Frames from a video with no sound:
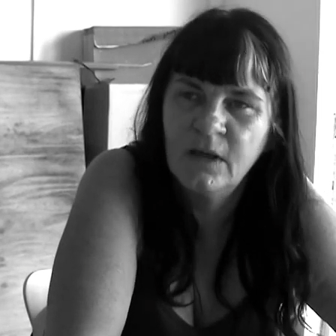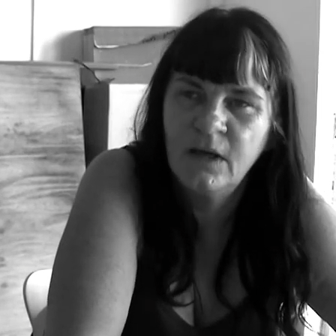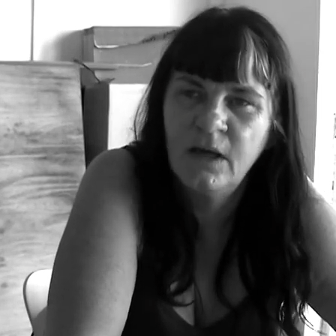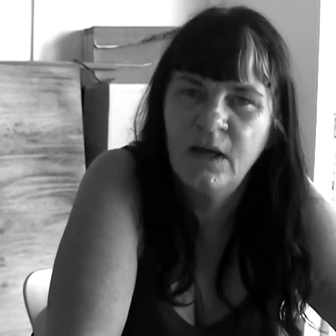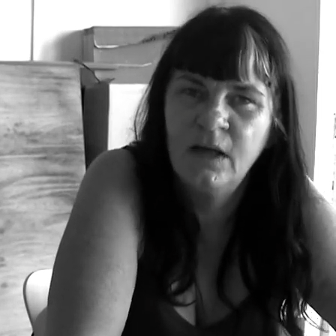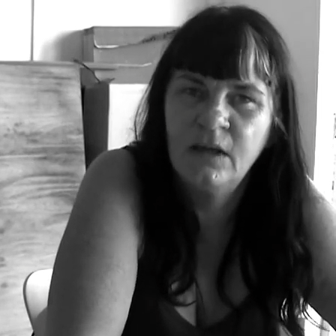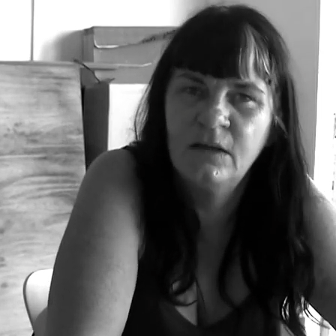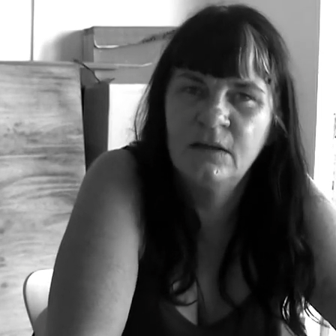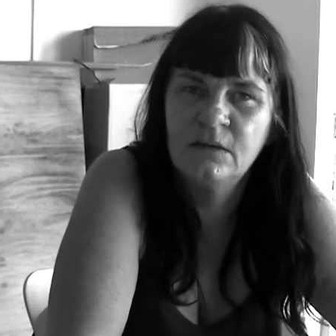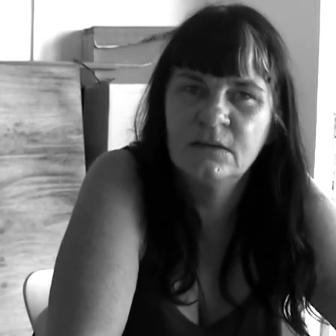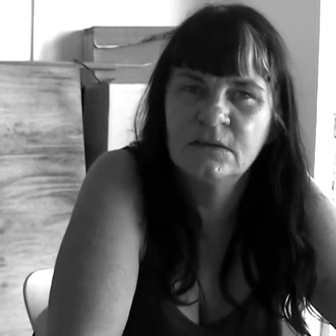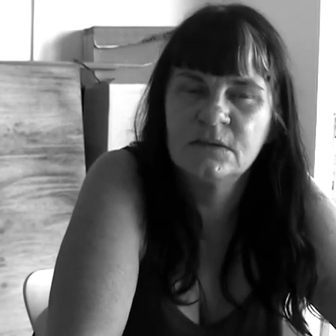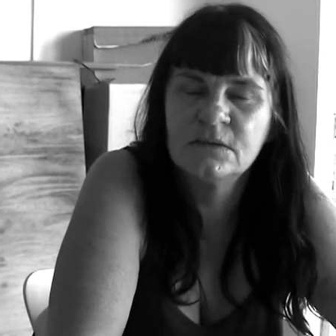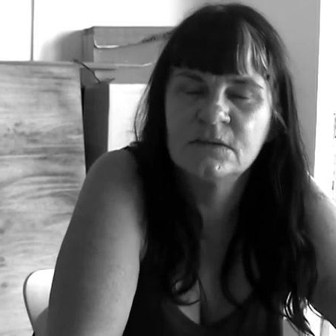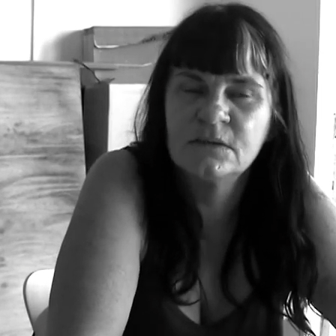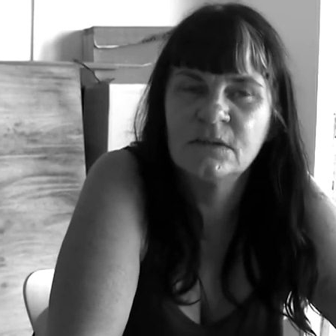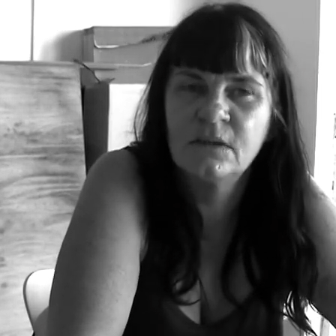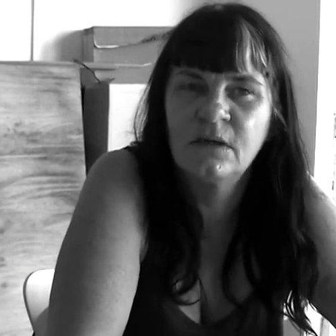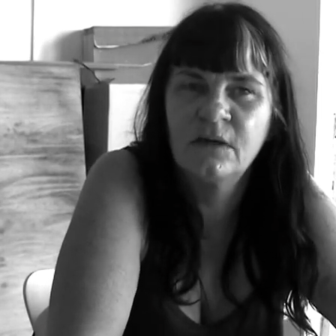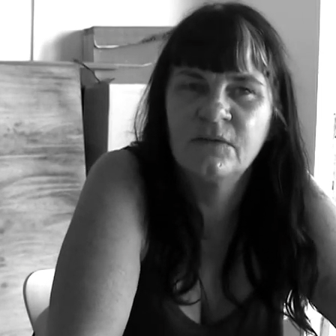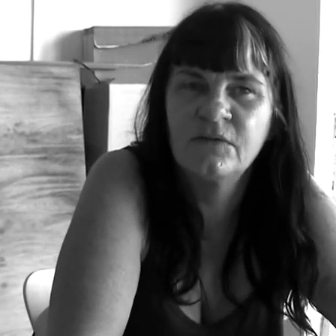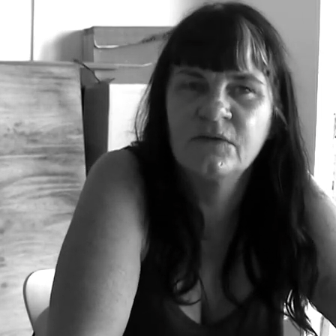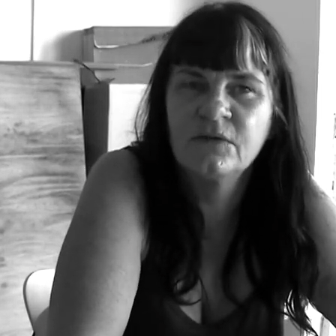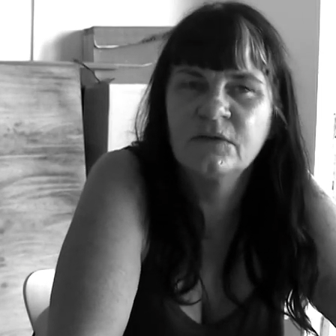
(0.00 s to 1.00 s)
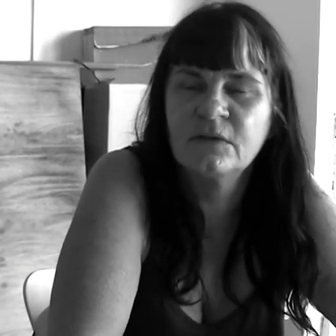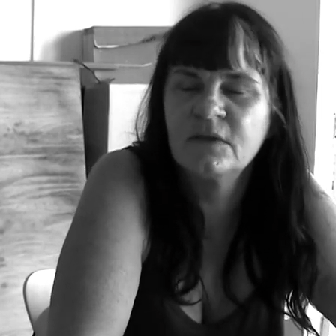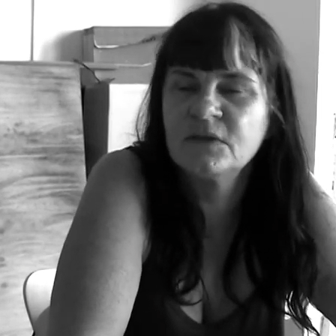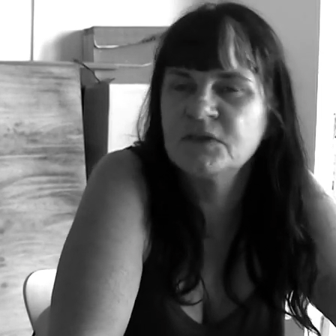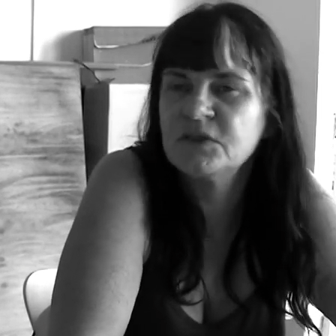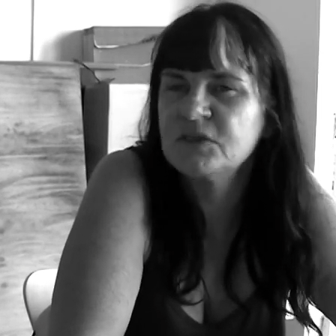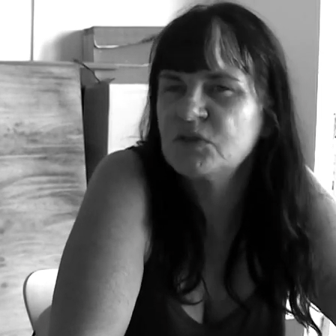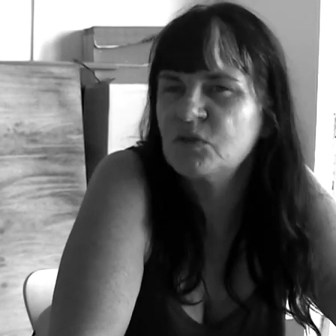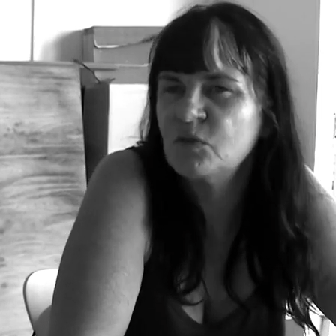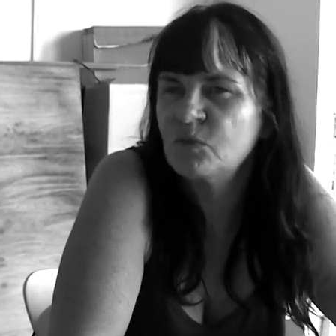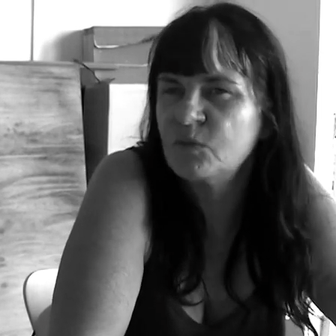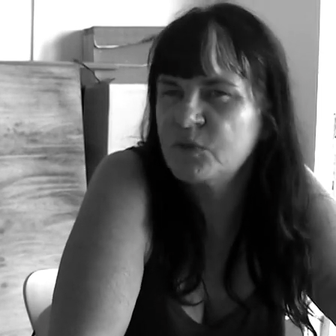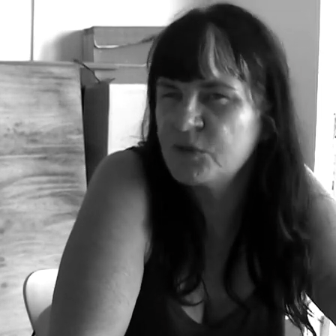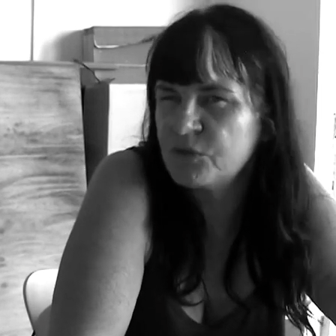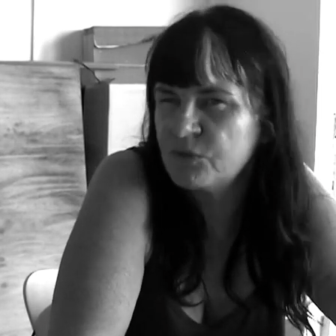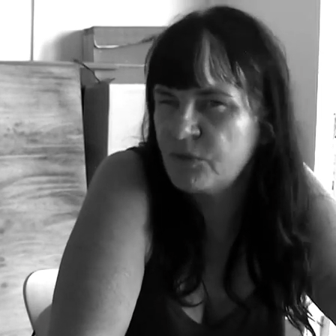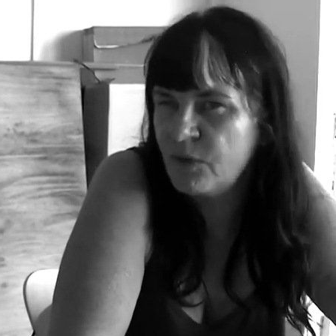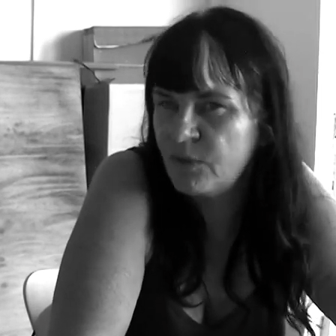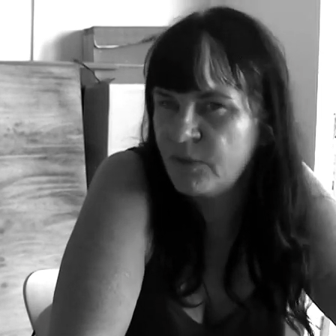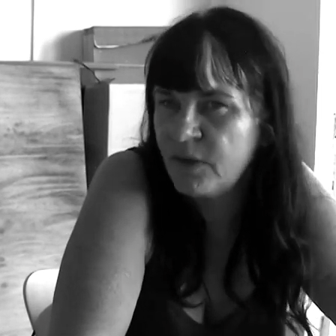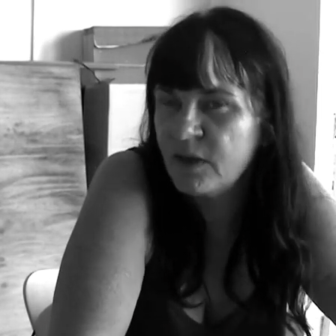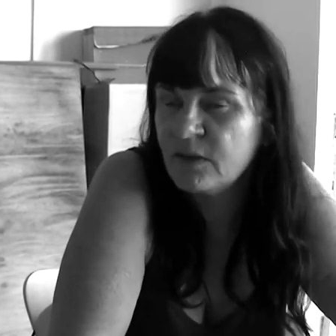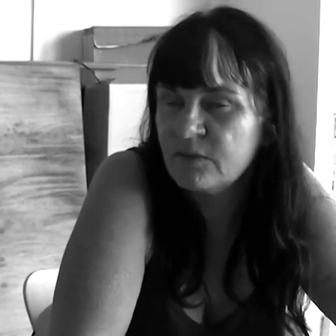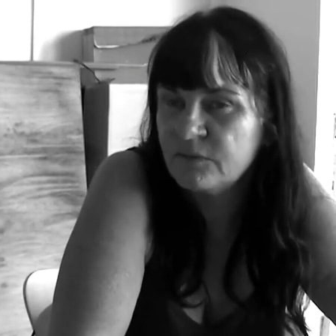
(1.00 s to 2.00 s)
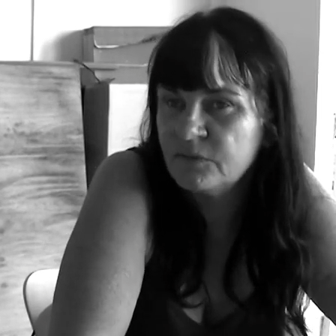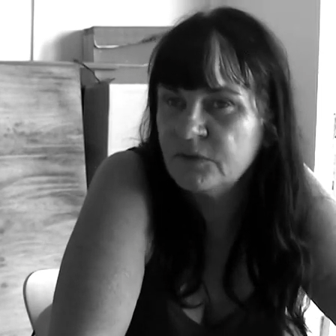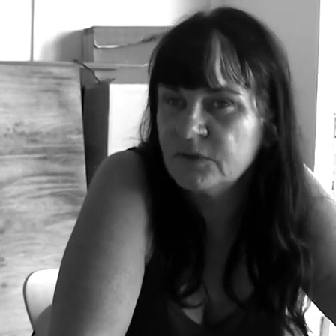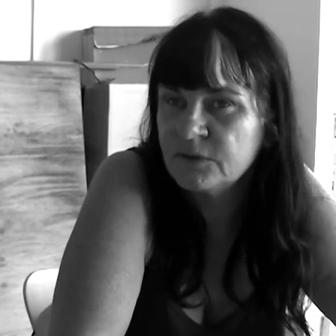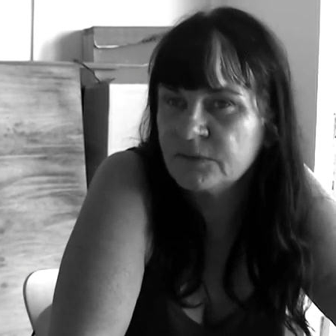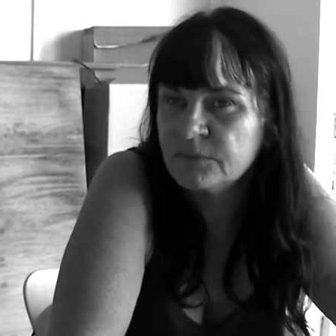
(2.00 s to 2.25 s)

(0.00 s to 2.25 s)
and I think they just thought we'd grow out.